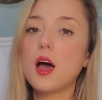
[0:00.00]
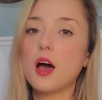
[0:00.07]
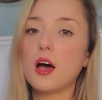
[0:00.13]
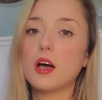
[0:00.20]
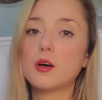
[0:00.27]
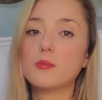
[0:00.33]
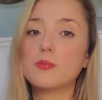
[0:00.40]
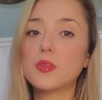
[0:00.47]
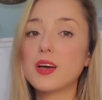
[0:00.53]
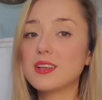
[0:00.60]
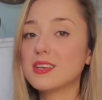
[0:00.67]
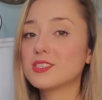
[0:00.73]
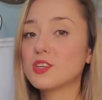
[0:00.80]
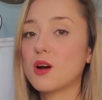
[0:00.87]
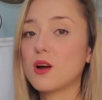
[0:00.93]
That
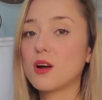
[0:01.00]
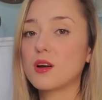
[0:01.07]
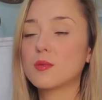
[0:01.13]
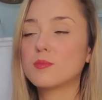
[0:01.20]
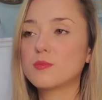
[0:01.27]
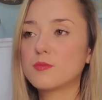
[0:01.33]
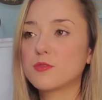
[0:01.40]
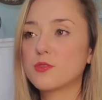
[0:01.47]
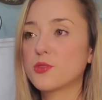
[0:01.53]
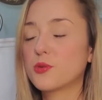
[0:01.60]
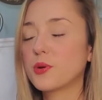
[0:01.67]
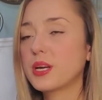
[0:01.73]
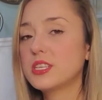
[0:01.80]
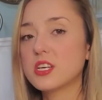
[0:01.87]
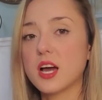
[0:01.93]
is our
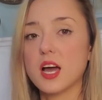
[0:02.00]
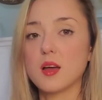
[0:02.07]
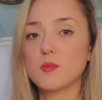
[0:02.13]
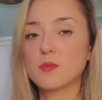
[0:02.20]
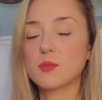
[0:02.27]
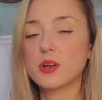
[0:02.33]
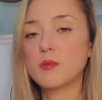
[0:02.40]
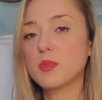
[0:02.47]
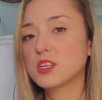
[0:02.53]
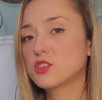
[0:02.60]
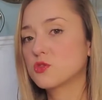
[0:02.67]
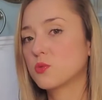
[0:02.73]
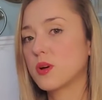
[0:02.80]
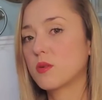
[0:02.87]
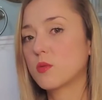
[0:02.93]
free time, pretty
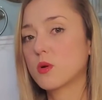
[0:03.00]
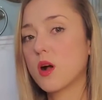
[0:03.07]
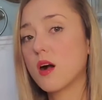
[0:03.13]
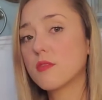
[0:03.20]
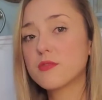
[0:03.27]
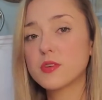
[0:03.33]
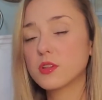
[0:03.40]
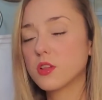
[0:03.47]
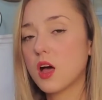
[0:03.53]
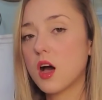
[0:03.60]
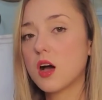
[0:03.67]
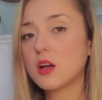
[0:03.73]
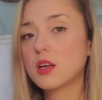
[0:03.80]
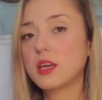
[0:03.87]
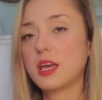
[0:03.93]
much when we're off the
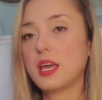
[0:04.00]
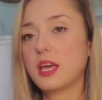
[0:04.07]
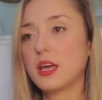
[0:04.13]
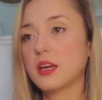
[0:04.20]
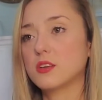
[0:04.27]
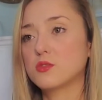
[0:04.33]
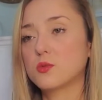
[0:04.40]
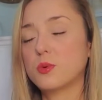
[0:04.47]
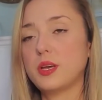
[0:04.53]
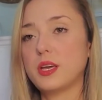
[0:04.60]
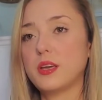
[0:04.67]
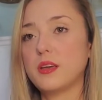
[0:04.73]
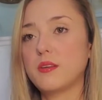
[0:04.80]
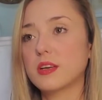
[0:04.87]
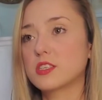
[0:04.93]
clock and
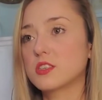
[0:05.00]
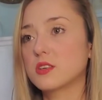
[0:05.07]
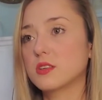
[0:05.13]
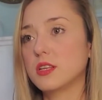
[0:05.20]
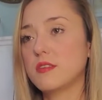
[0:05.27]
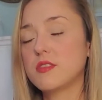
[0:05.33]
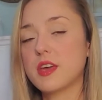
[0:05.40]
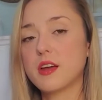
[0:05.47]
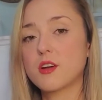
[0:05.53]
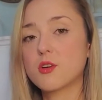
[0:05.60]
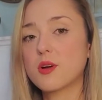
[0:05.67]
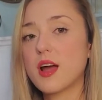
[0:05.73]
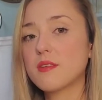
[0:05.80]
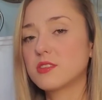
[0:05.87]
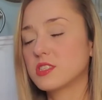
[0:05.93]
we get to leave the
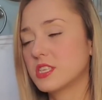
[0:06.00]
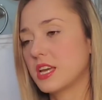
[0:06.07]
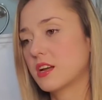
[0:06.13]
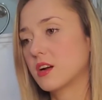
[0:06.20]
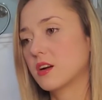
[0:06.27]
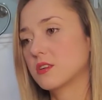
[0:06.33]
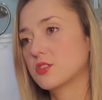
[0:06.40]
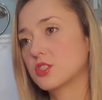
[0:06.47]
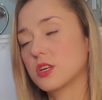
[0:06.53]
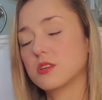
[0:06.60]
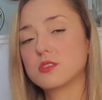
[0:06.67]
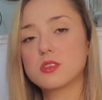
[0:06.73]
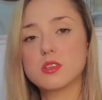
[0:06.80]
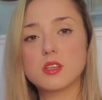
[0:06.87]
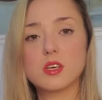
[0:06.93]
aircraft and take our shuttle
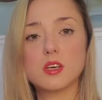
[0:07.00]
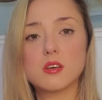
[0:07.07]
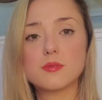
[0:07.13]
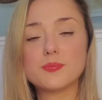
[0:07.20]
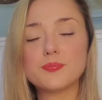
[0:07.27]
to the